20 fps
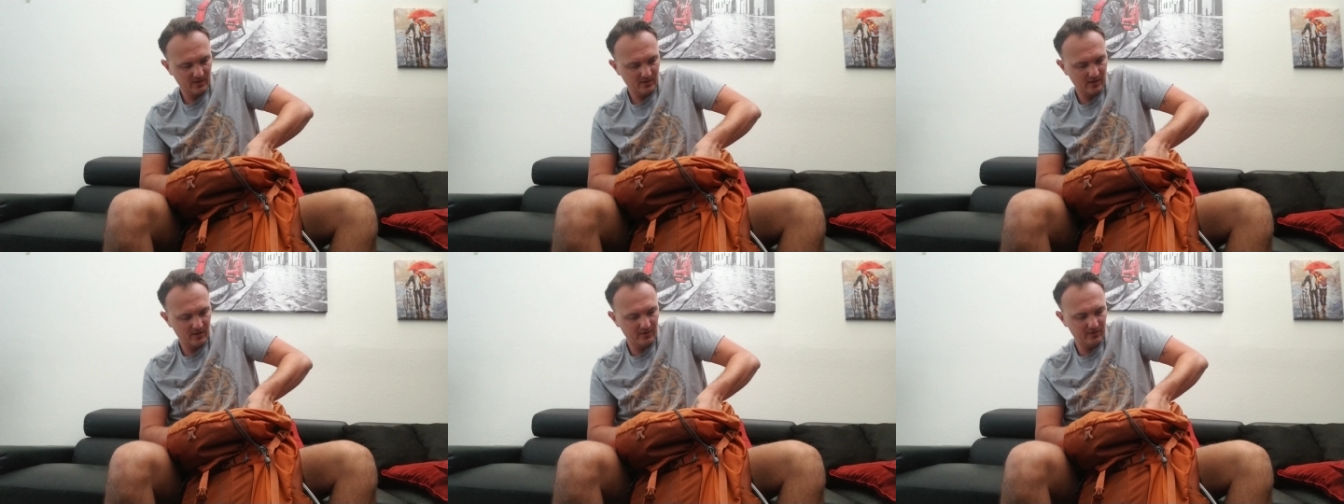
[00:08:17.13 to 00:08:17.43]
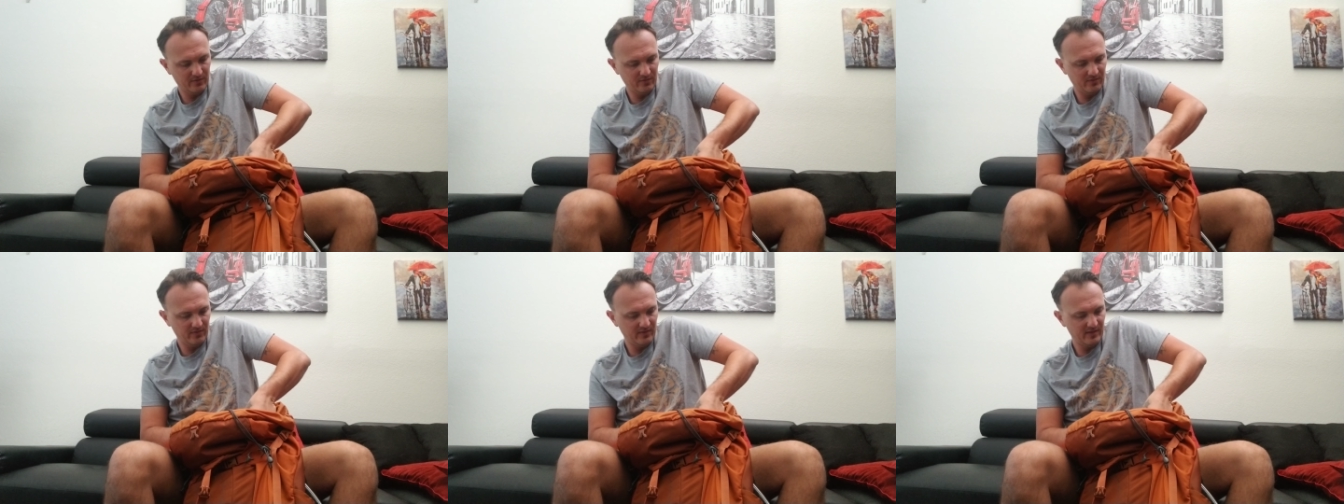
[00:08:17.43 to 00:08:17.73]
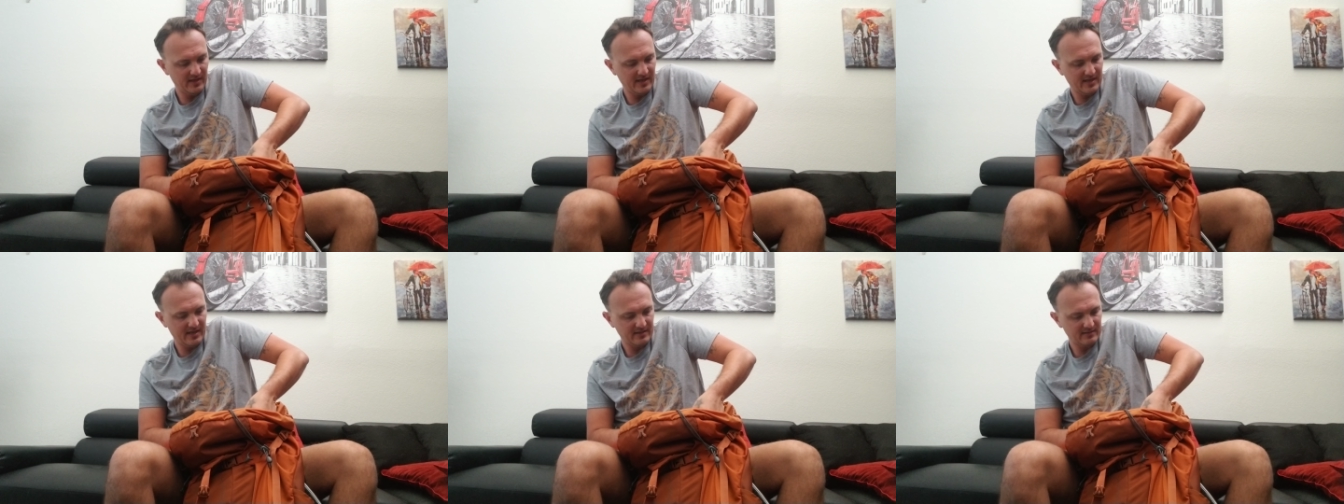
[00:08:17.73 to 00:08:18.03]
Other than
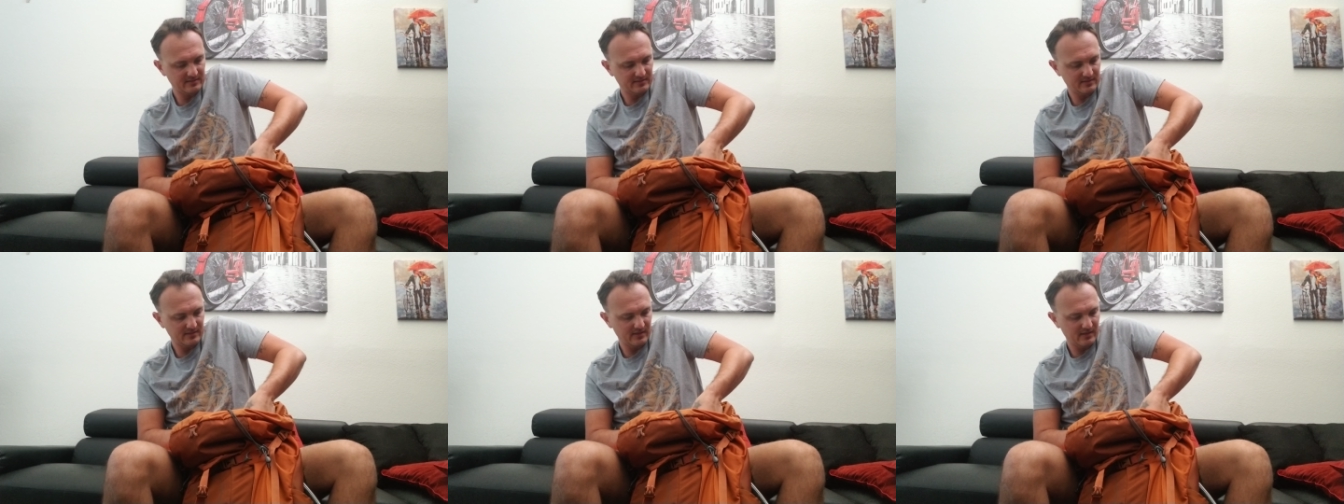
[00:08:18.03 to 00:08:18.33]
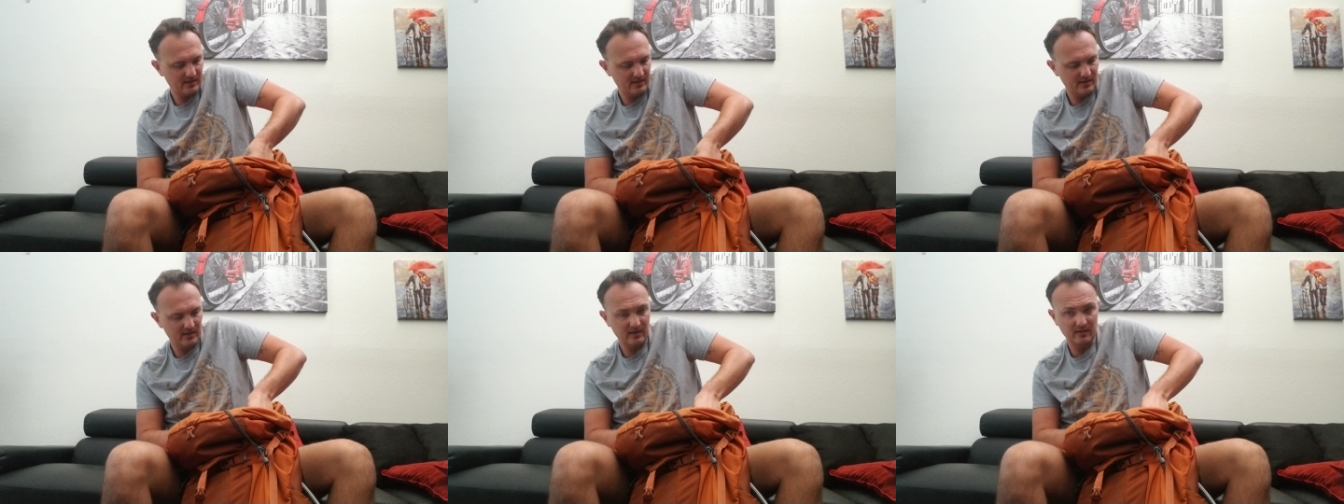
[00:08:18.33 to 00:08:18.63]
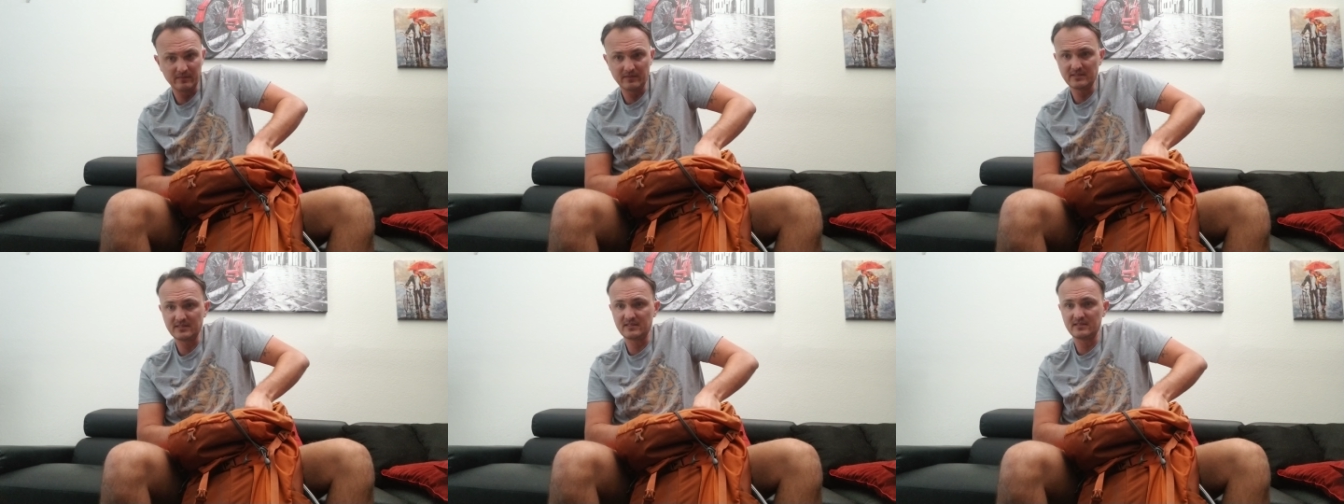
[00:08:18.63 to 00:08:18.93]
that,
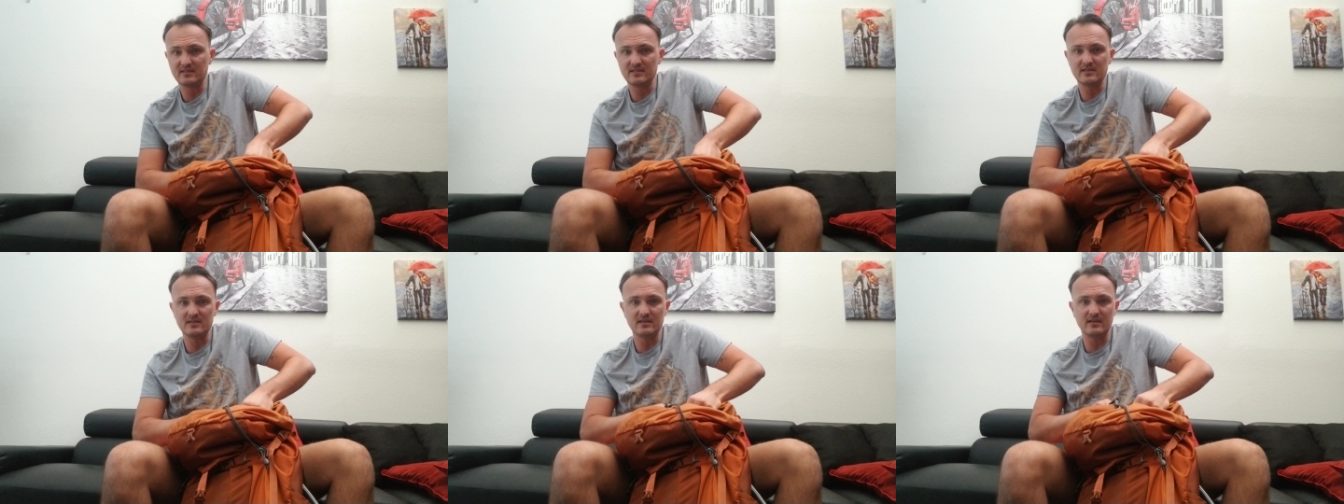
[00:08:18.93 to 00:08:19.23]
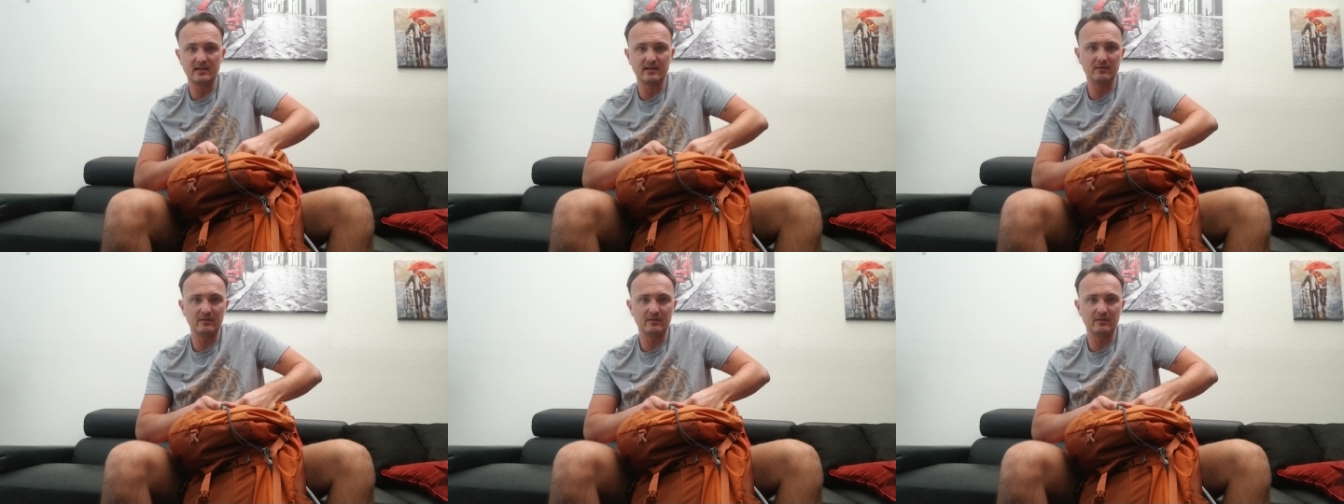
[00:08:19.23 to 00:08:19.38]
let's see,